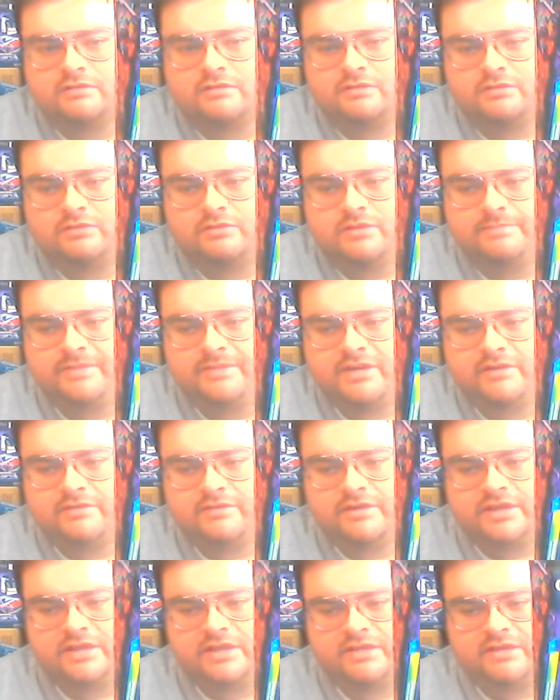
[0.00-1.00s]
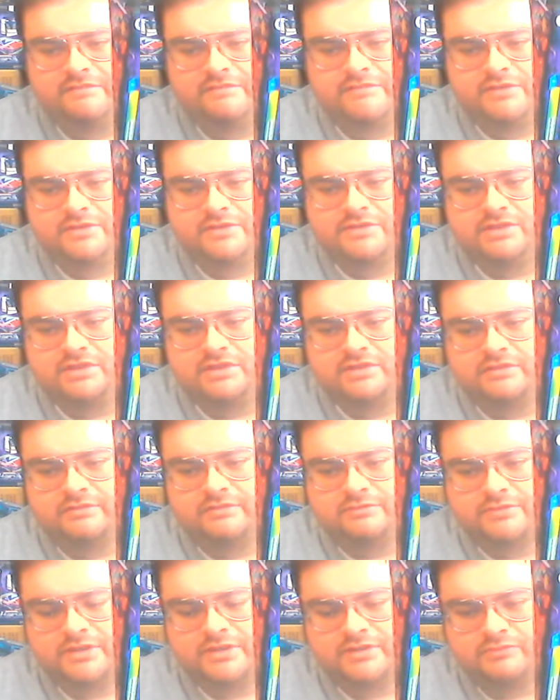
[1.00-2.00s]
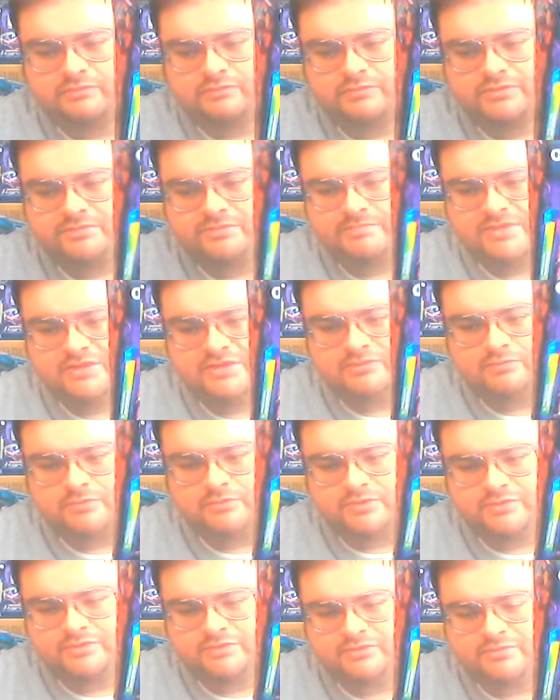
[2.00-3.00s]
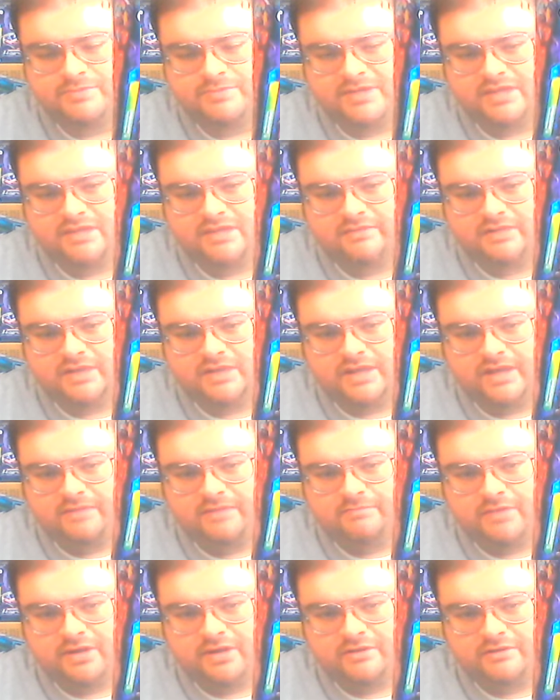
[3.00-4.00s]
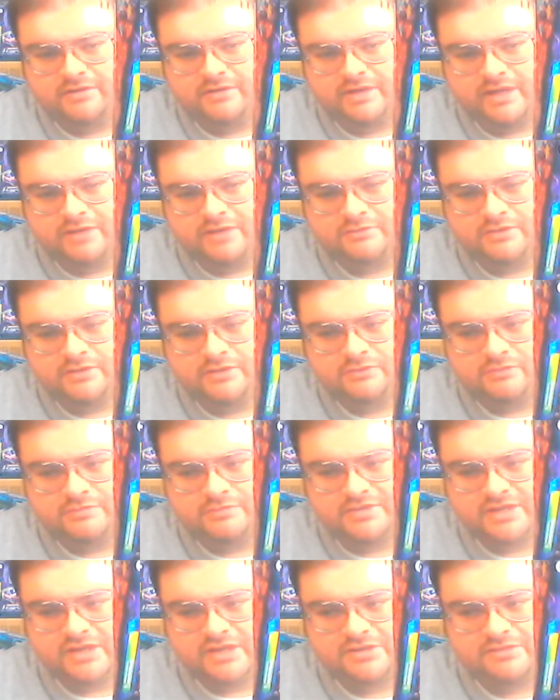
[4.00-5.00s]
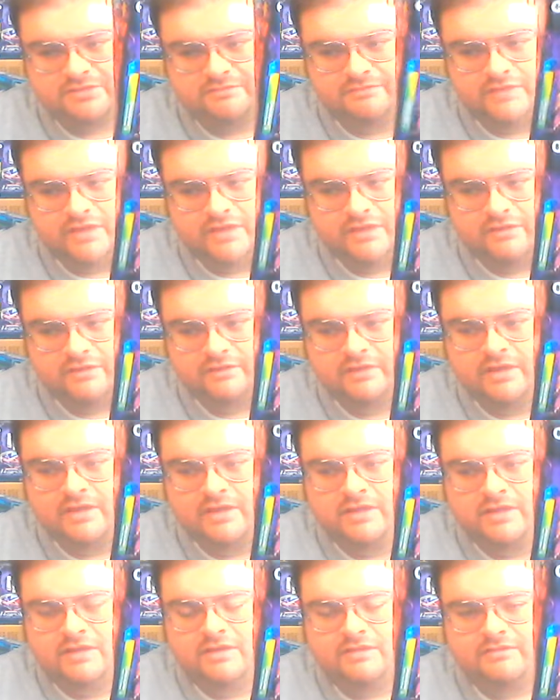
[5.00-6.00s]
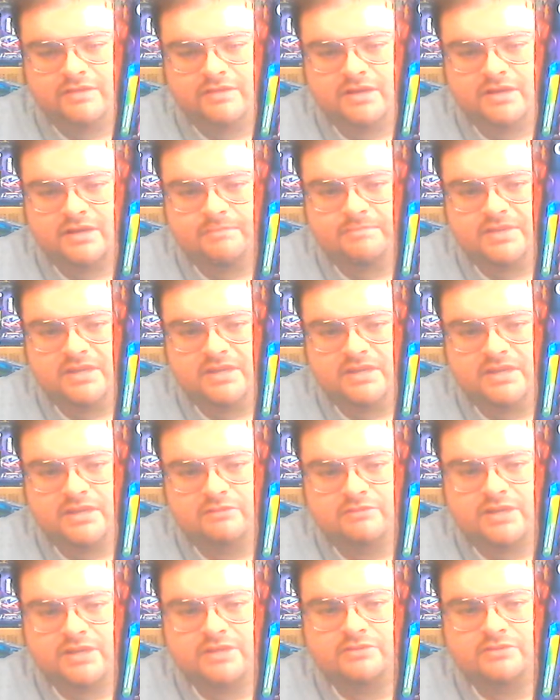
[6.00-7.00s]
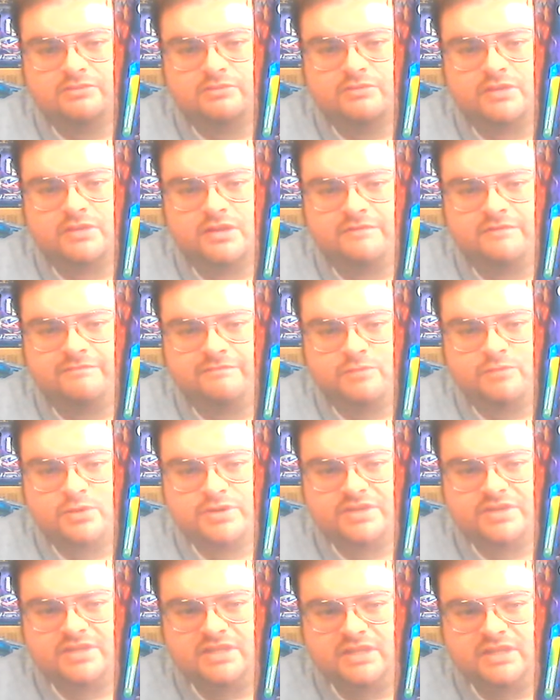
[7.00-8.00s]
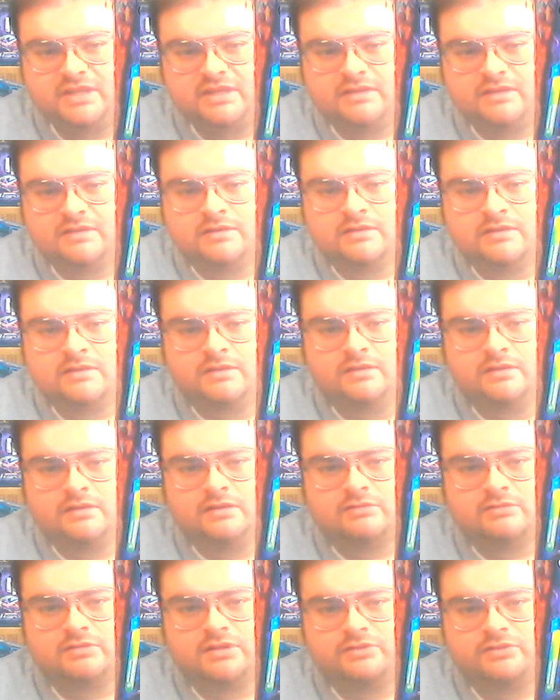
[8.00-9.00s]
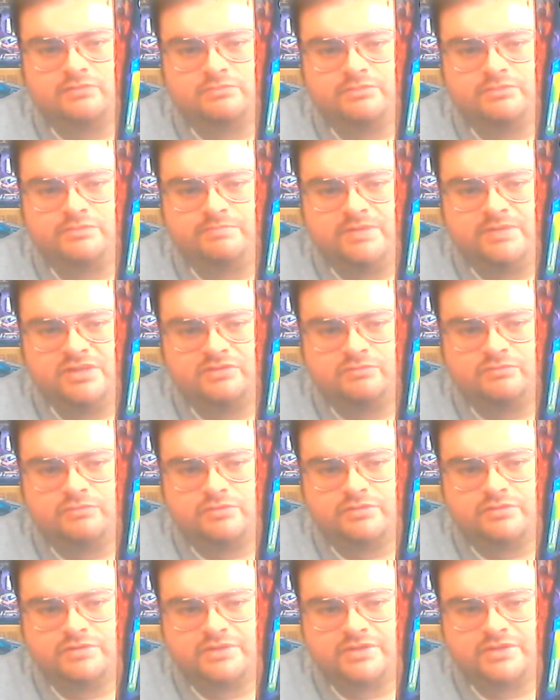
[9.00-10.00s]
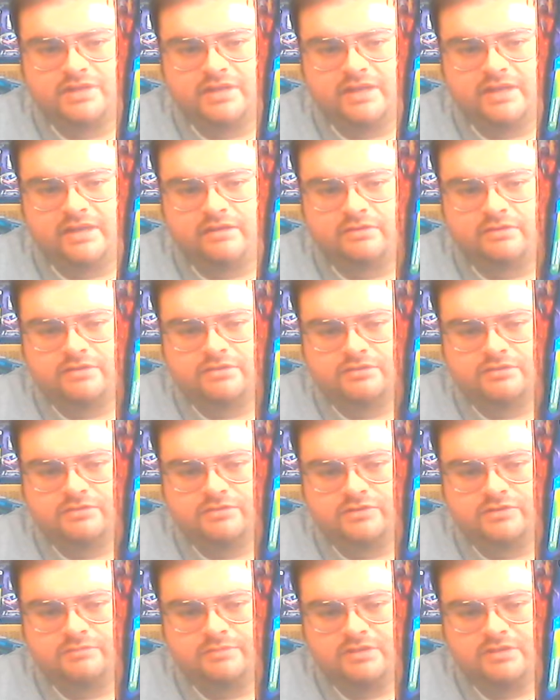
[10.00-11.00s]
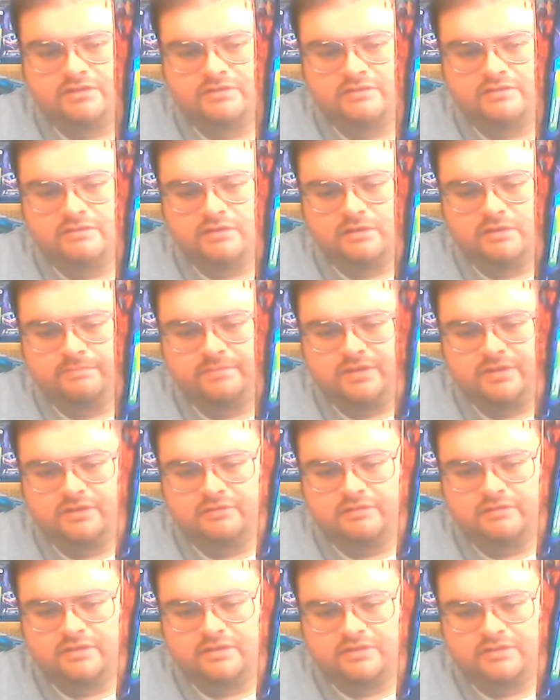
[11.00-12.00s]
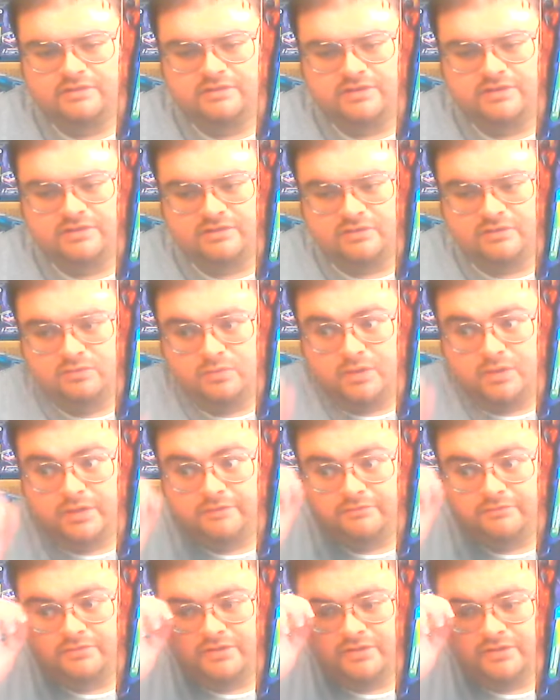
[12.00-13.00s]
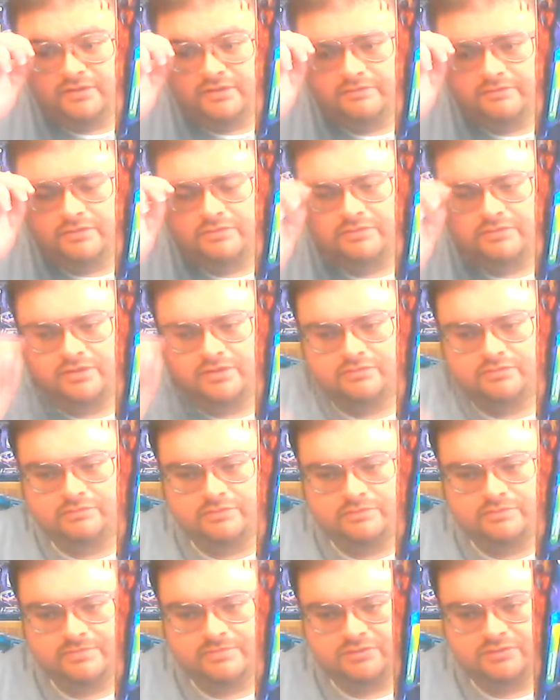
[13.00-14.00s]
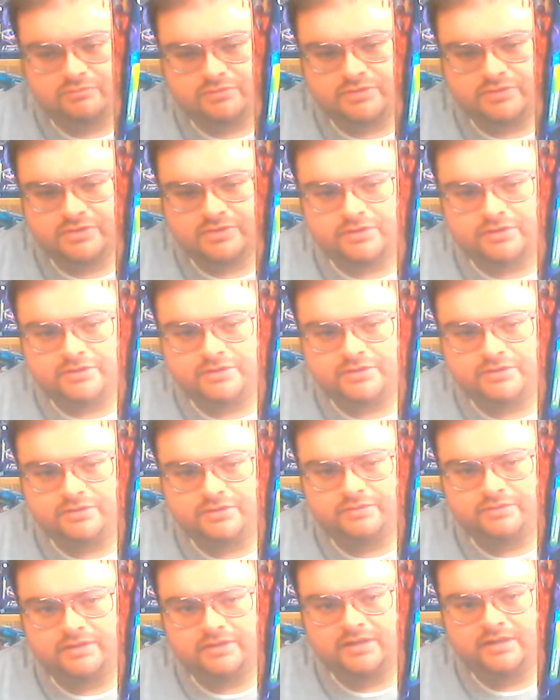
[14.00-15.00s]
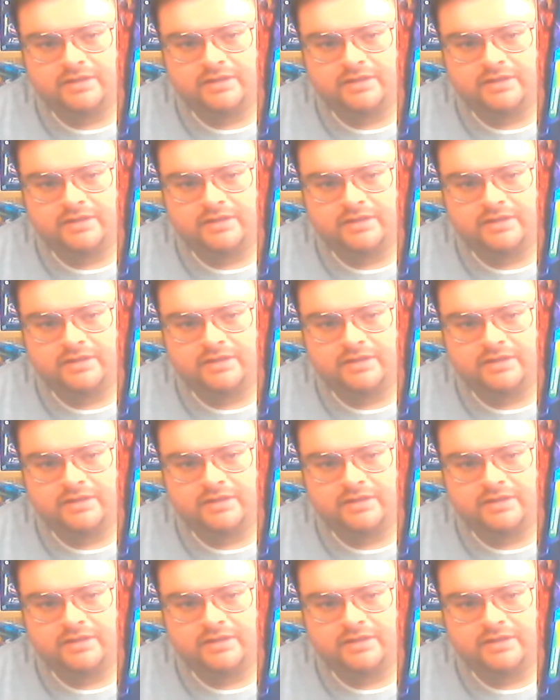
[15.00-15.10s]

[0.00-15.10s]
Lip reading: who appeared in the first season of Transformers Beast Wars who's been given a modern-day Transformers action figure. There ended up being a grand total of 14 Transformers Beast Wars characters to appear in Season 1 of the Transformers Beast Wars cartoon,